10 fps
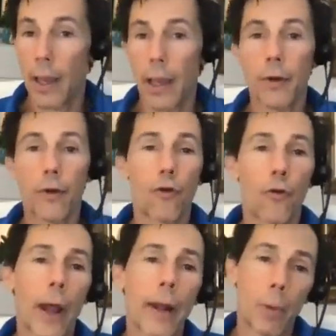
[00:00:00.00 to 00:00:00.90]

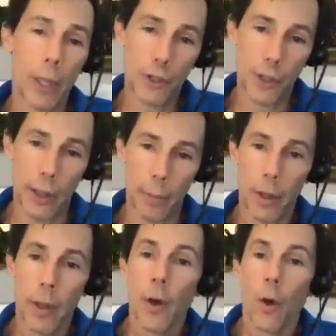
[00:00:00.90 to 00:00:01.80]
Incredibly cheap.
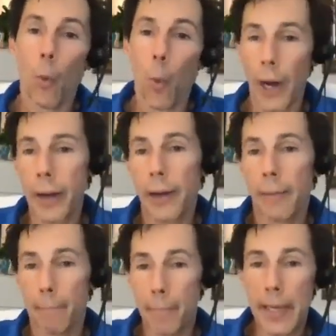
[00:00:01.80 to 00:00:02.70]
One
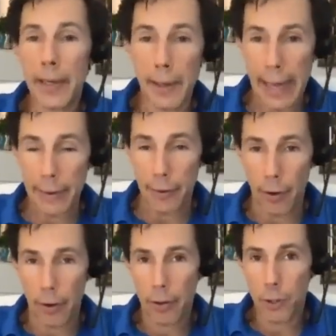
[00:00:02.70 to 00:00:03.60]
big
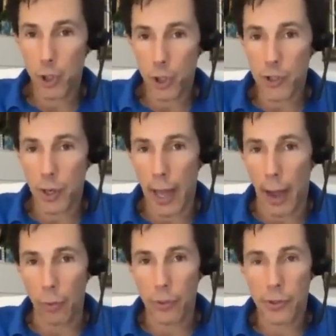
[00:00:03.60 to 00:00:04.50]
lender just
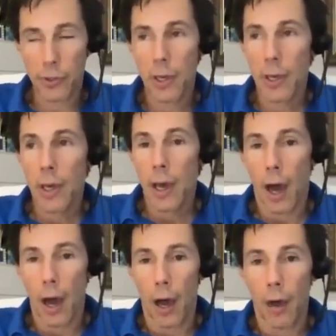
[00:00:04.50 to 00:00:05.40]
announced
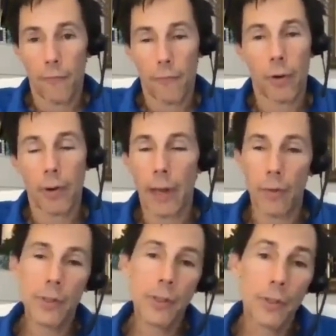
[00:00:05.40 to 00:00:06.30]
uh, for now
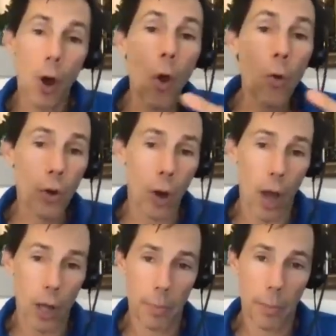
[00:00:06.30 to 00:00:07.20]
this is owner
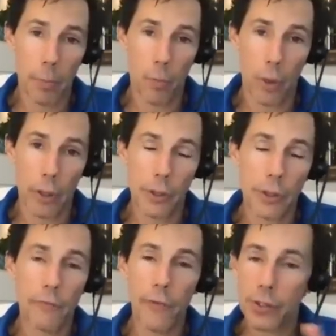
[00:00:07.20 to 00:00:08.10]
occupied
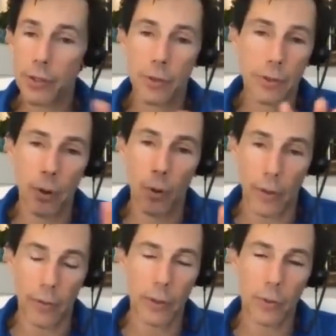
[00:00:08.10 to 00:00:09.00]
mortgages investors don't
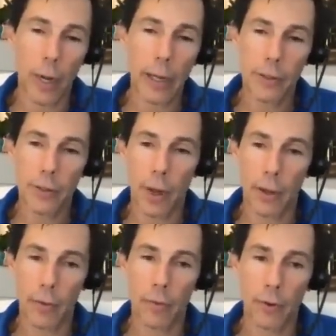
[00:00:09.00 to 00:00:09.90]
get these rates okay
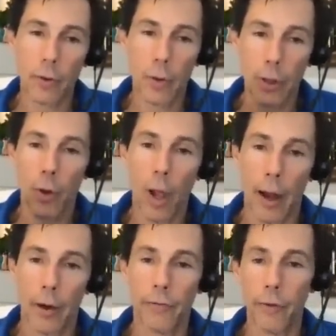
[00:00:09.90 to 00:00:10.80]
they're they're a little
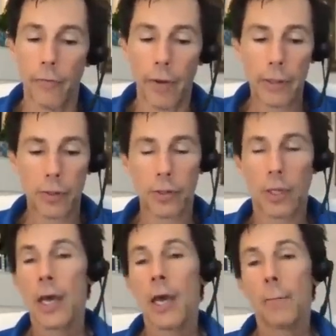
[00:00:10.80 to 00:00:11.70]
higher for investors
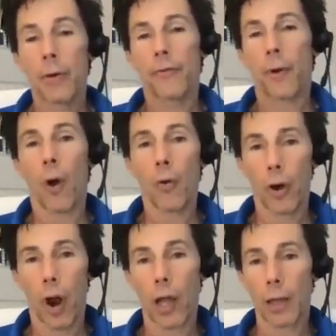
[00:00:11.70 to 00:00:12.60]
but for owner
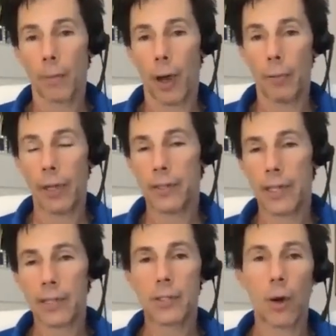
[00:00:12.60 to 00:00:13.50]
occupied because
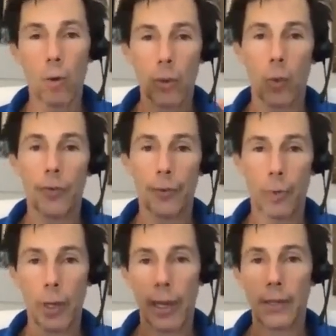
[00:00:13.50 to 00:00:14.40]
that's the only one that
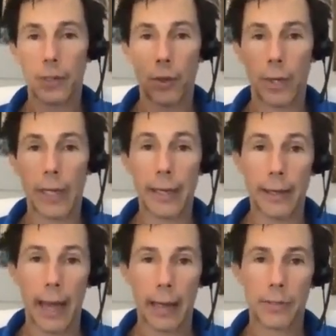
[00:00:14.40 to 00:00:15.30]
really has a good
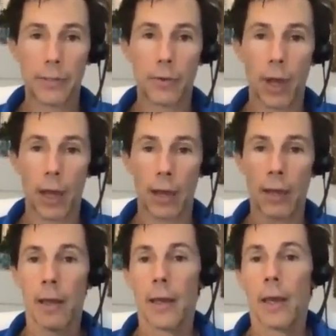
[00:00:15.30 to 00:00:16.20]
index okay
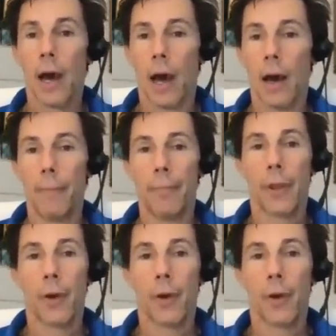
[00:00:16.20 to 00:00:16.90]
um,